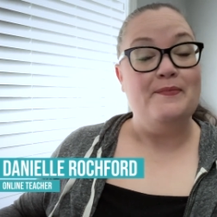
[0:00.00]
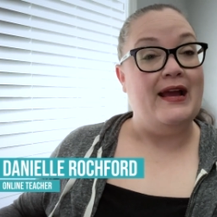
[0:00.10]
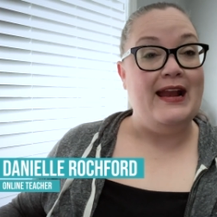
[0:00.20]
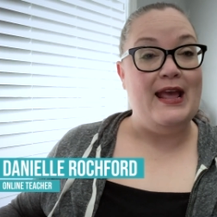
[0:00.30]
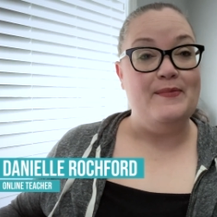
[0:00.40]

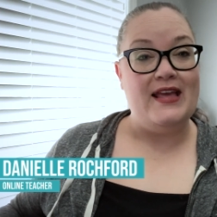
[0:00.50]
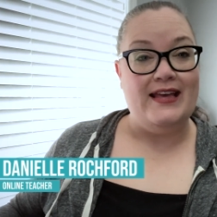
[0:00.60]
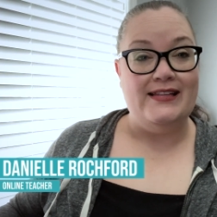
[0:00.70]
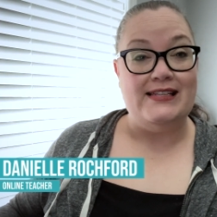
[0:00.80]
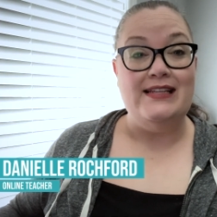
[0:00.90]
My name
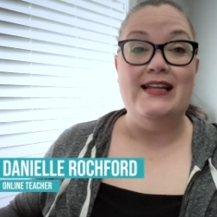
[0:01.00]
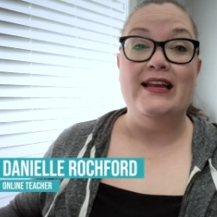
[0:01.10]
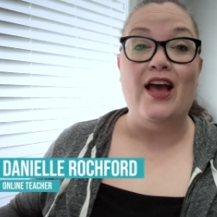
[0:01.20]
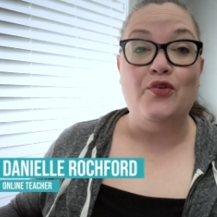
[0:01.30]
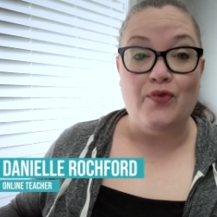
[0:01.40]
is
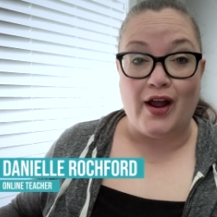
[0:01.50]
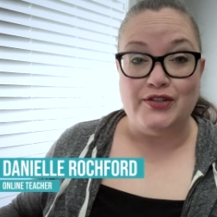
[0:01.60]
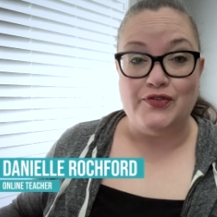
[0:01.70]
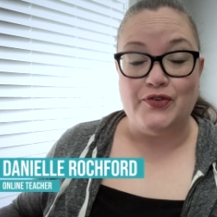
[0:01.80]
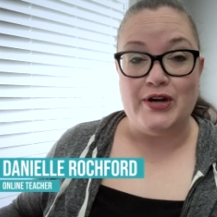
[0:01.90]
Danielle
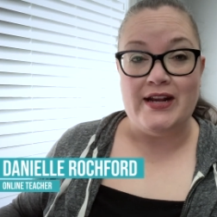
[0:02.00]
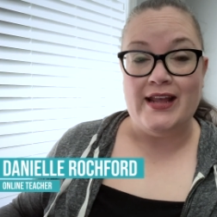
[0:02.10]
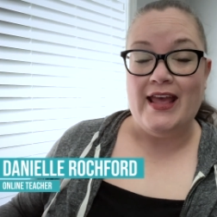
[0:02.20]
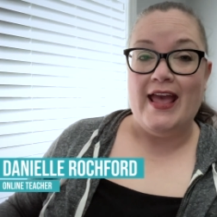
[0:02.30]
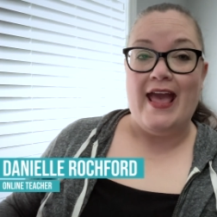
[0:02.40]
Rochford,
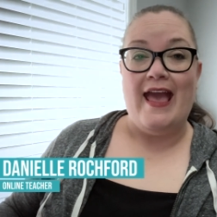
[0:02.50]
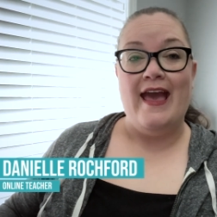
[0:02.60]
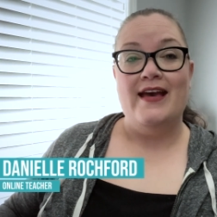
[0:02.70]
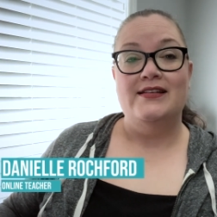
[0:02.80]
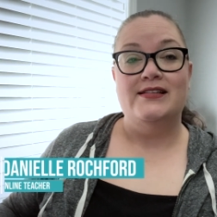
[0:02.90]

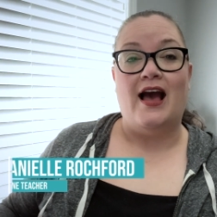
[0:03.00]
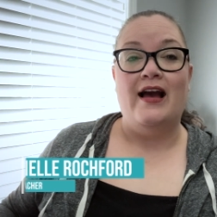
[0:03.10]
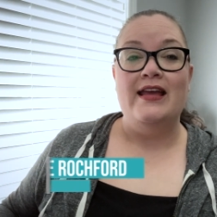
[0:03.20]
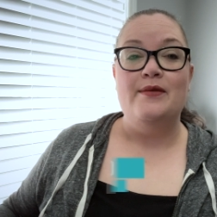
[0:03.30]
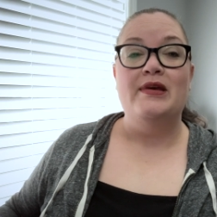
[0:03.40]
and I
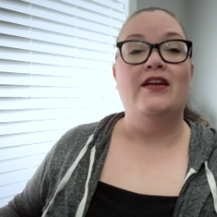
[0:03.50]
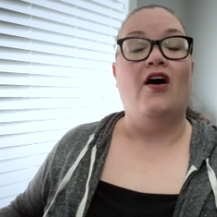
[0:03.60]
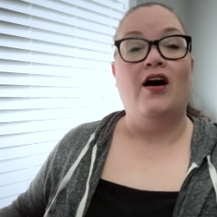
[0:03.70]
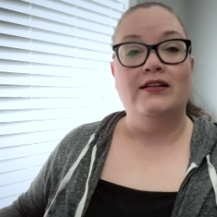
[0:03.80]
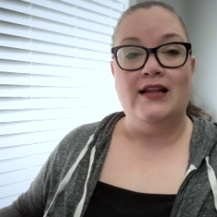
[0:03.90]
am an
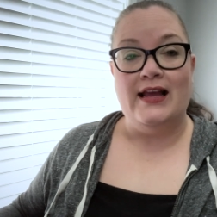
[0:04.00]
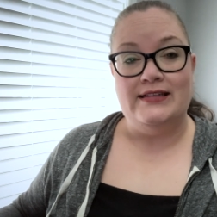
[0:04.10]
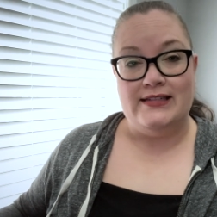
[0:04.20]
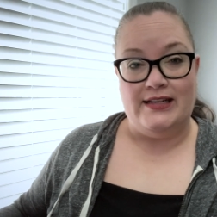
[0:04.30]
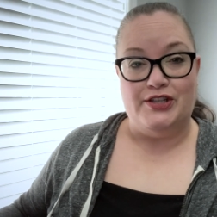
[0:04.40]
online
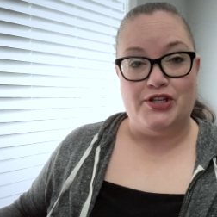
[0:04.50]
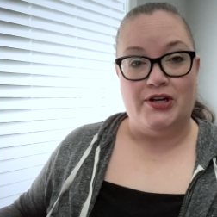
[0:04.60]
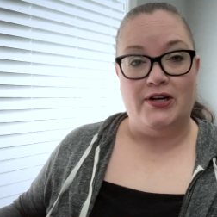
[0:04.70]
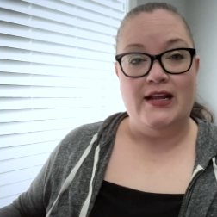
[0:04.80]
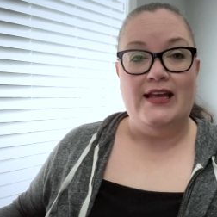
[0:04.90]

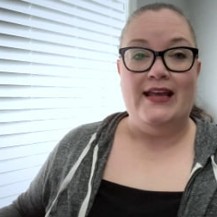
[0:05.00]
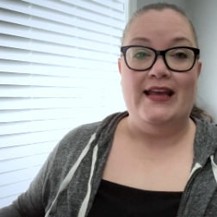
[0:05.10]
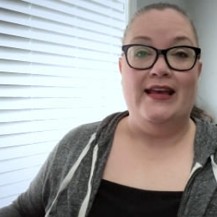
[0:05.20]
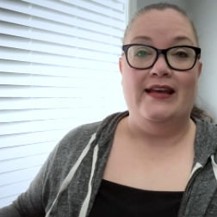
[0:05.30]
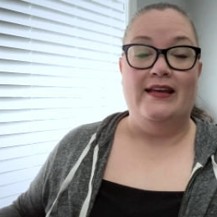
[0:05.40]
teacher
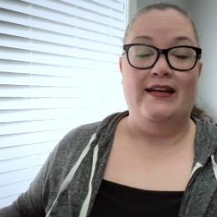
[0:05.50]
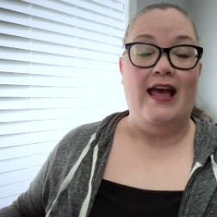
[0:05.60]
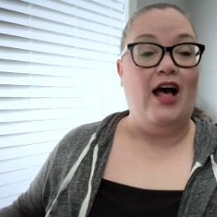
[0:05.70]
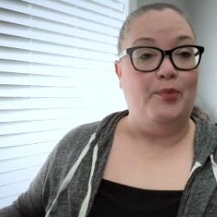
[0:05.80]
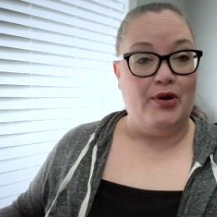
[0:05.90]
in
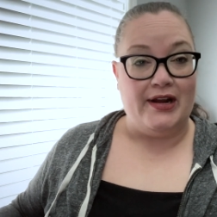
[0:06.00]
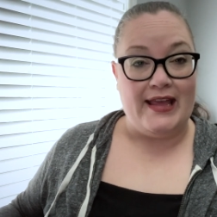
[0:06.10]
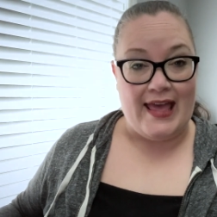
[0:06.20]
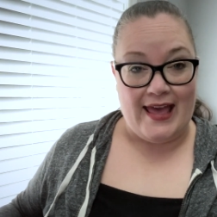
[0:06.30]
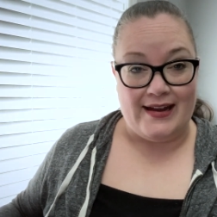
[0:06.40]
Alberta,
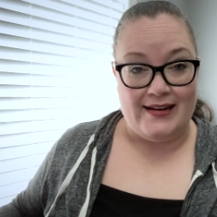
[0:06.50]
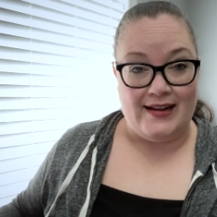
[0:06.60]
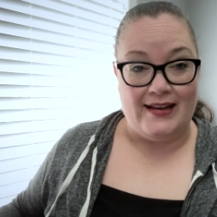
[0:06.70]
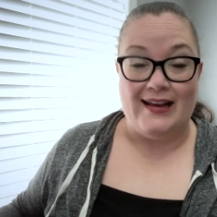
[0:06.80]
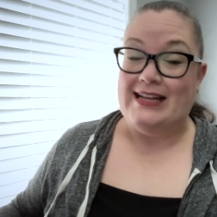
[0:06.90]
Canada.